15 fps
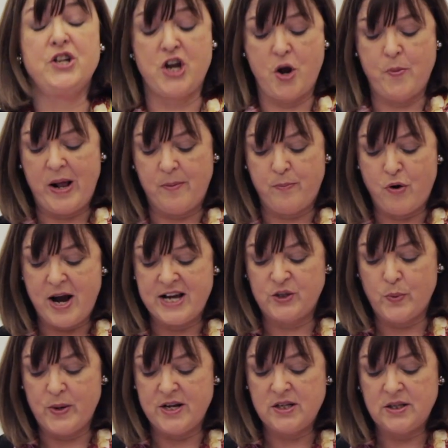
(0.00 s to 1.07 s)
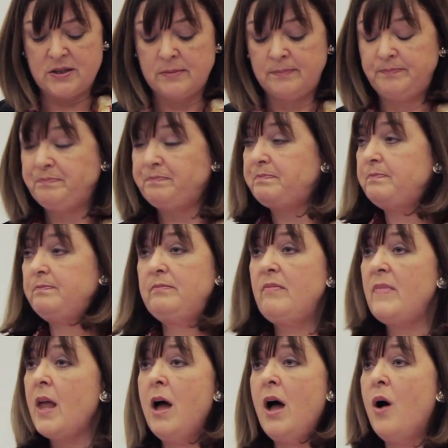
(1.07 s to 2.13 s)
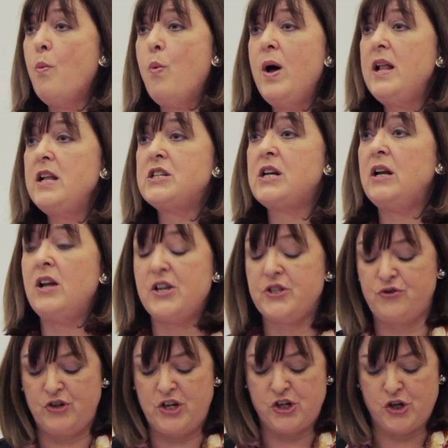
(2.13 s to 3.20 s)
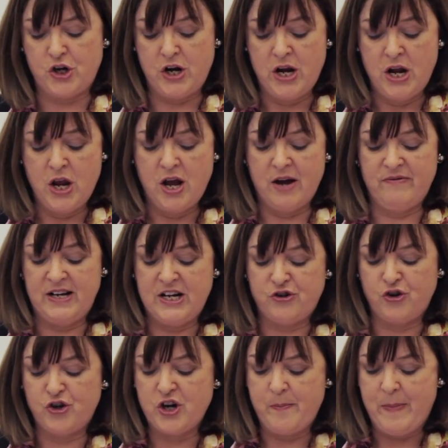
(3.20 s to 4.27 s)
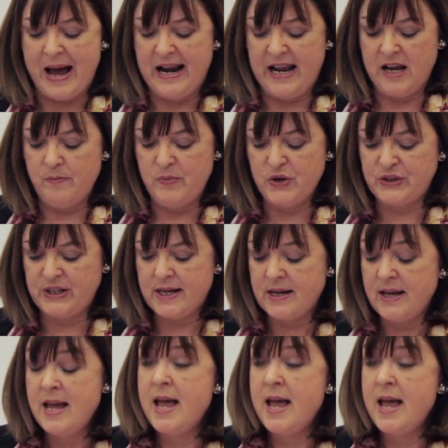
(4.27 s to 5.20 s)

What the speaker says: Nobel Prize winners, a world-class tradition of literature, ballet and music,